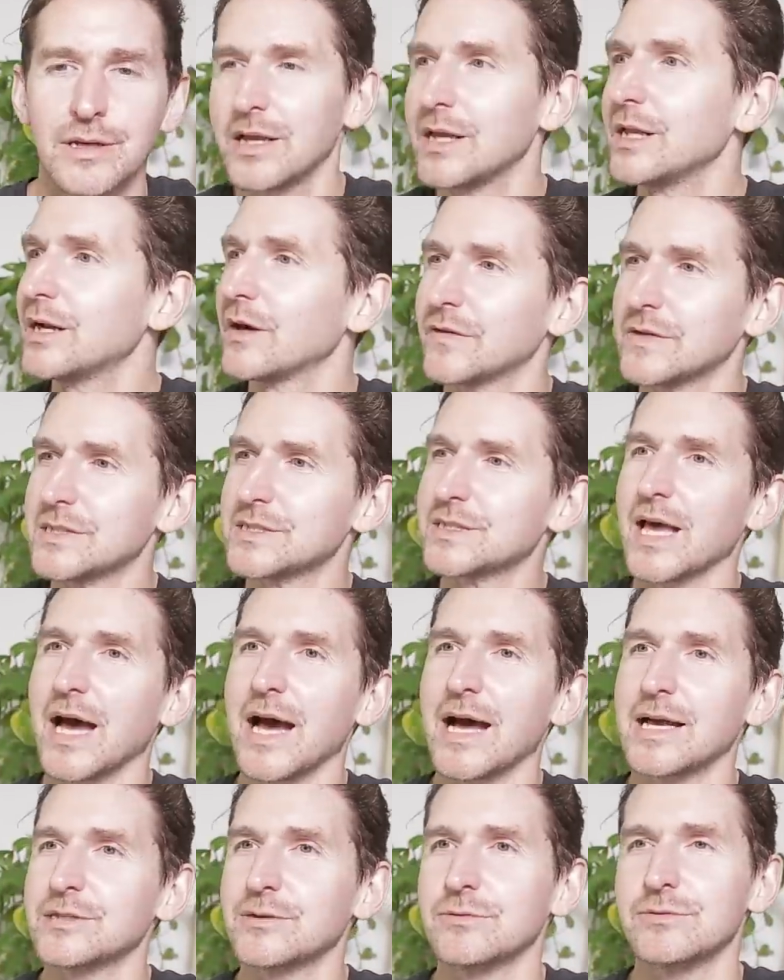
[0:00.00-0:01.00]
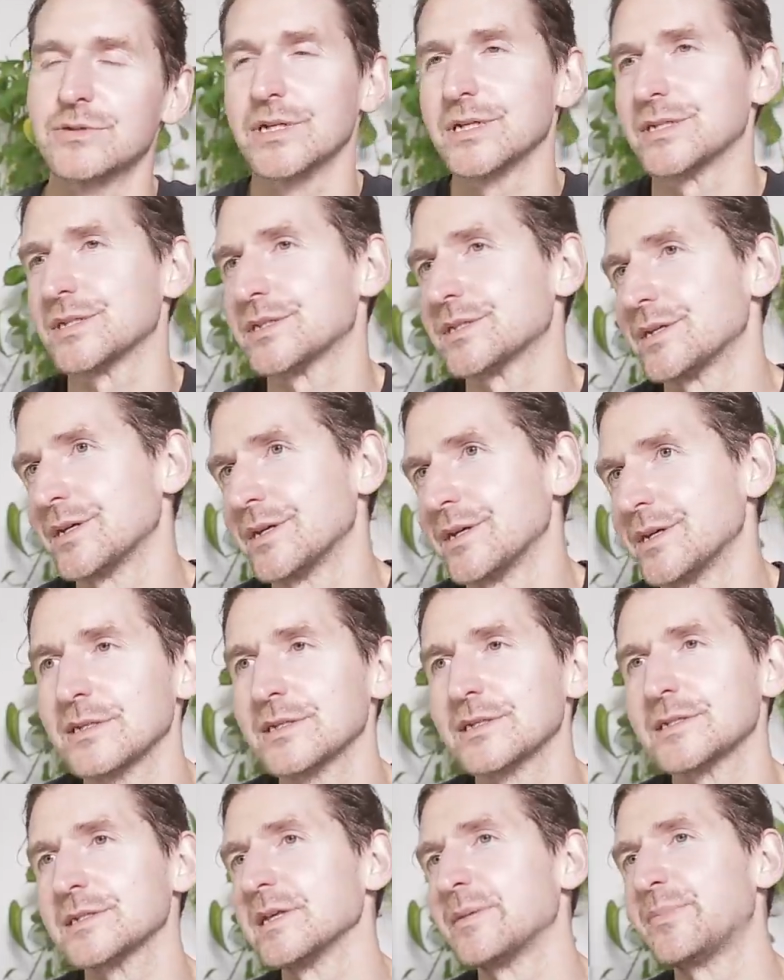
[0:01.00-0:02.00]
You know, these guys who just
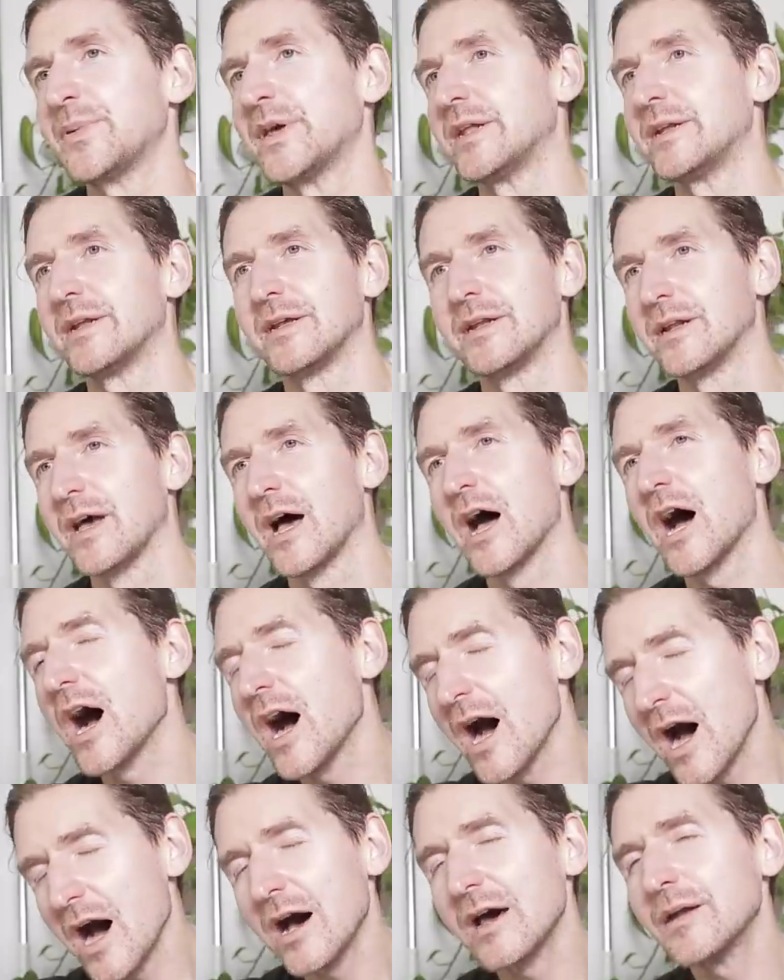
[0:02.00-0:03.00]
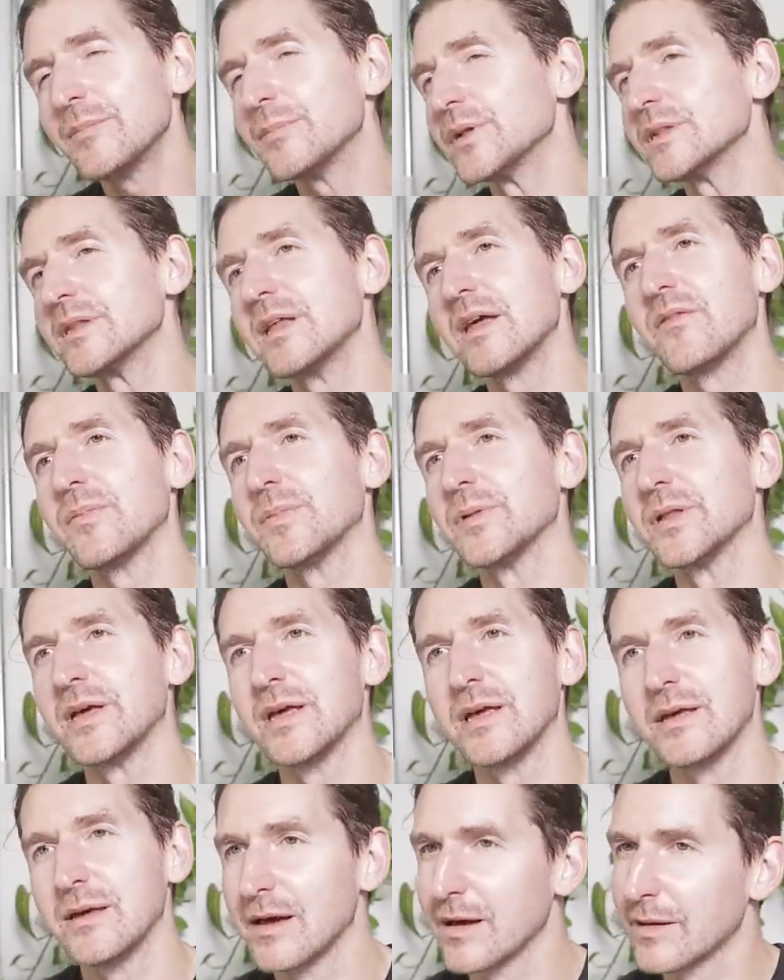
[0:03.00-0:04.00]
slip in an
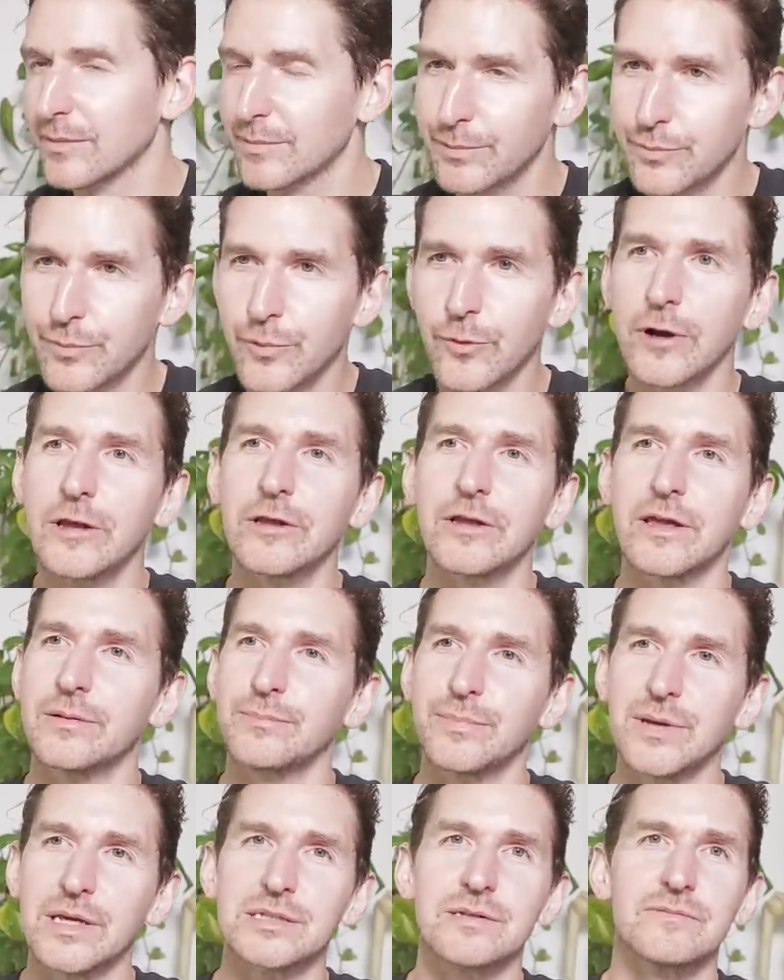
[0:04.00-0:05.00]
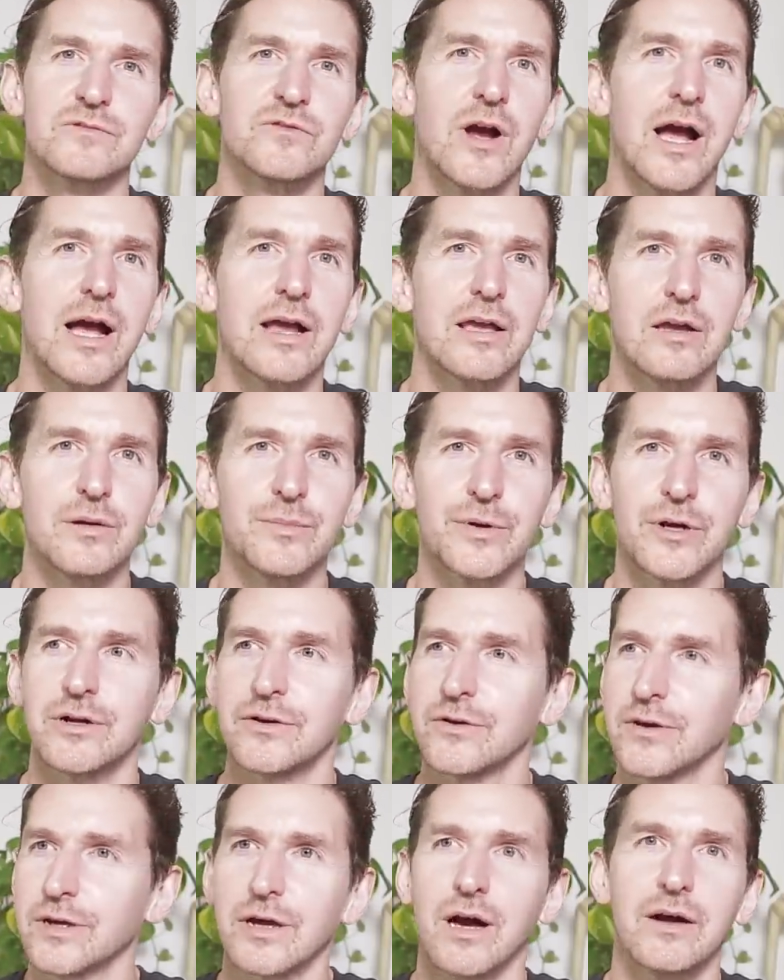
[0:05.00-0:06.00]
unbelievably brilliant piece of dry humor
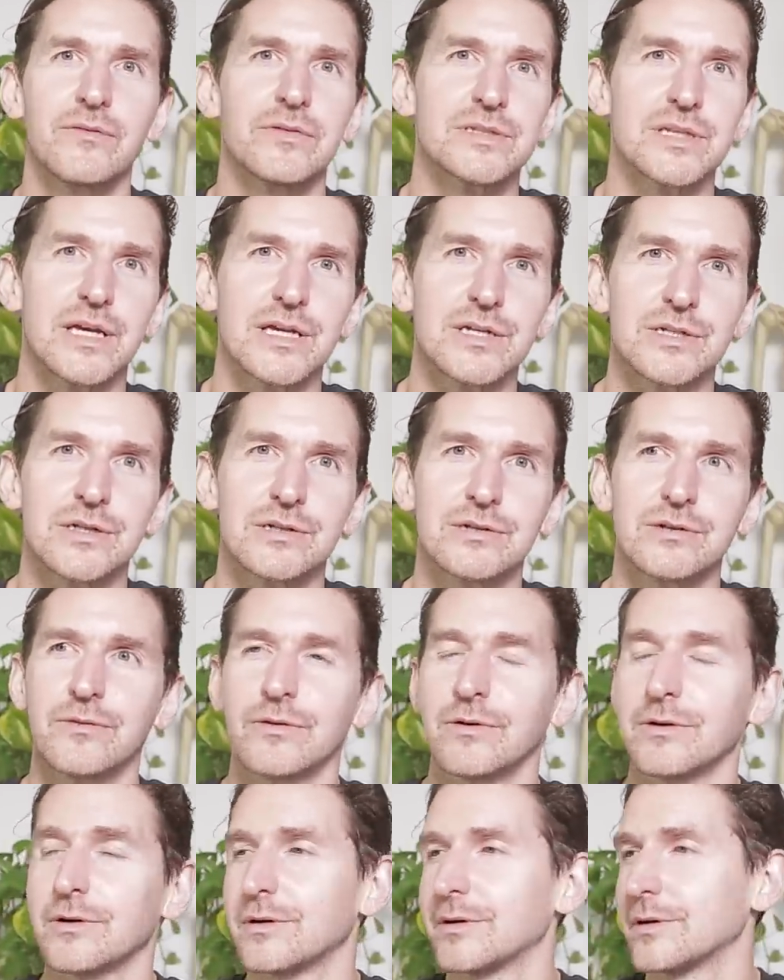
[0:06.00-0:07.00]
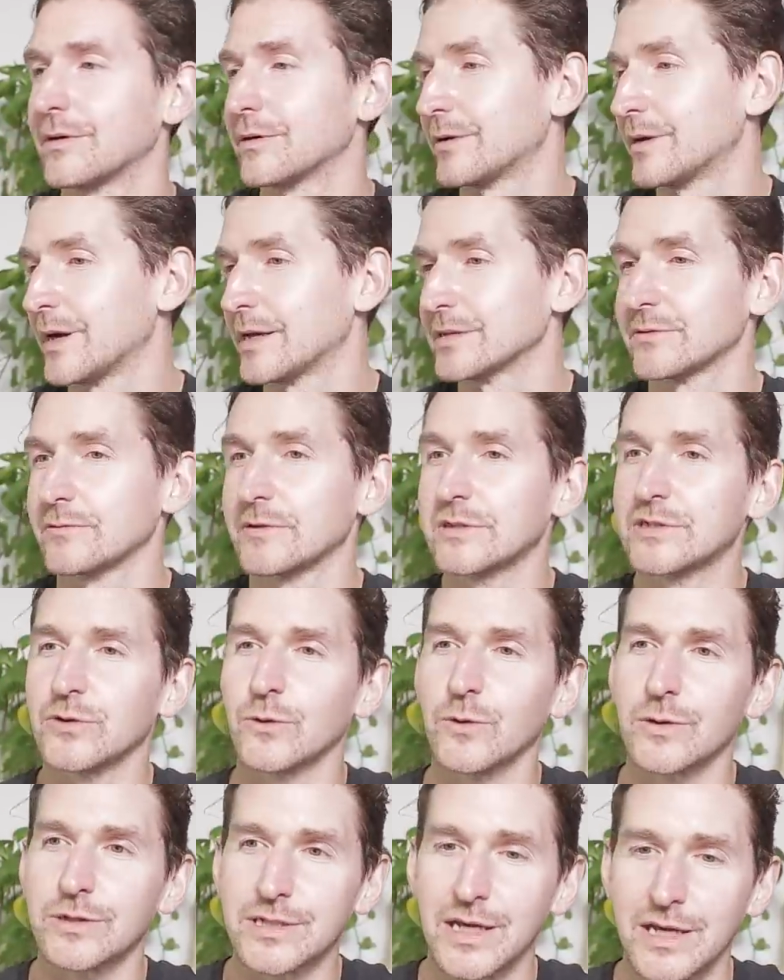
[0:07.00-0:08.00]
into a conversation or as a
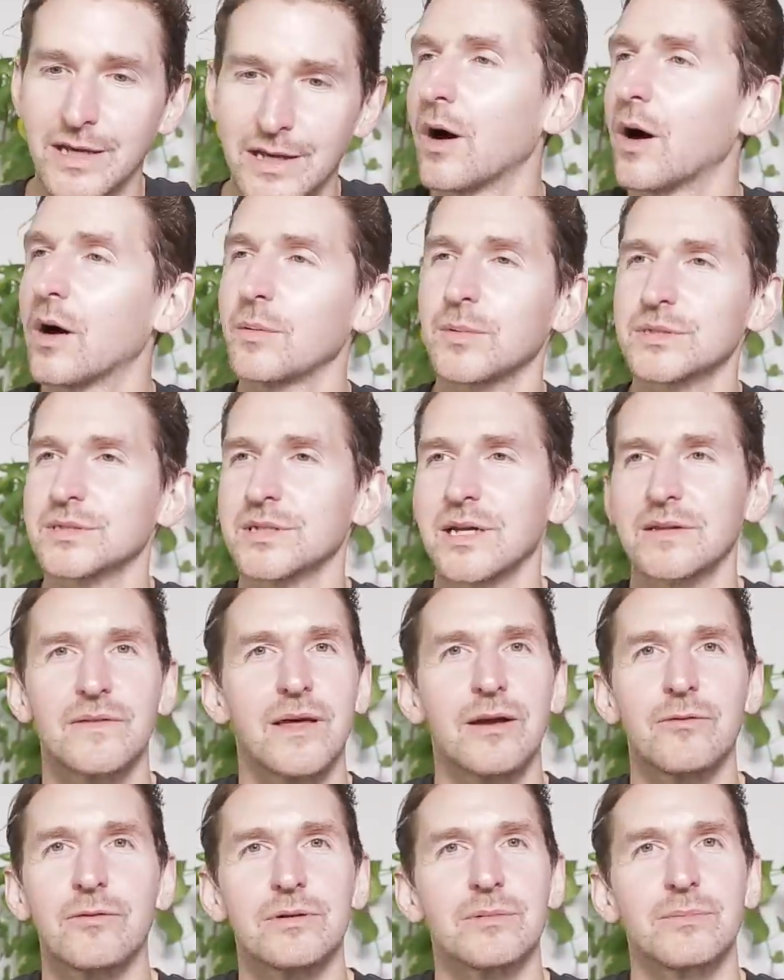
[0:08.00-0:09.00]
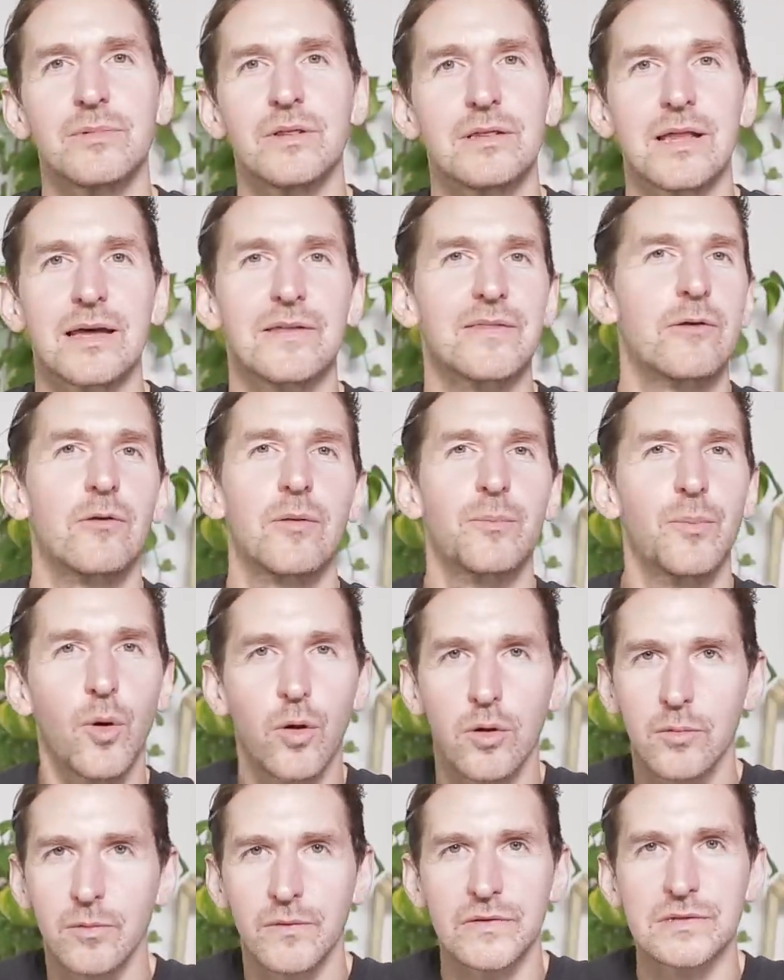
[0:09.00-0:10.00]
retort, almost like they were
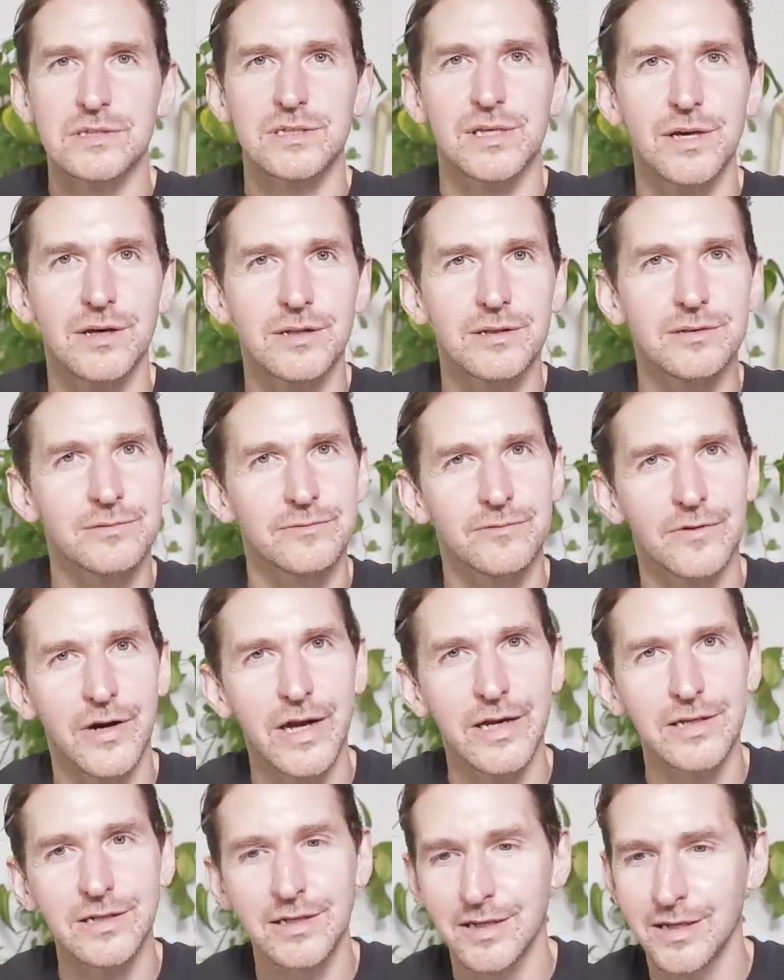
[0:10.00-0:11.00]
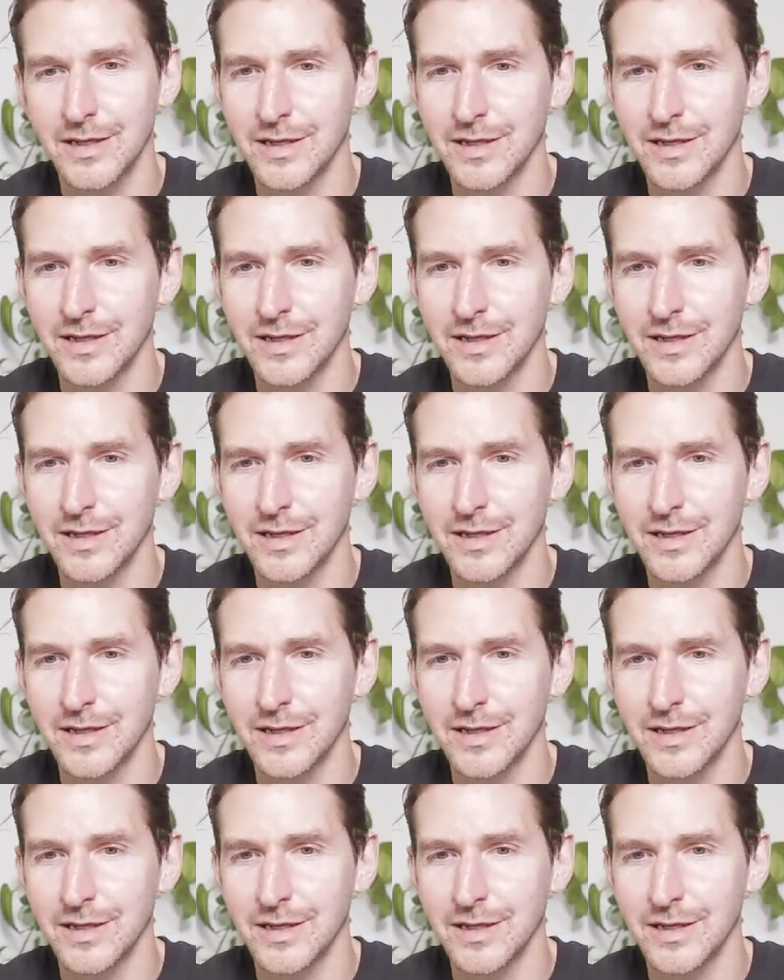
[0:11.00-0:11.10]
born with the skill, right?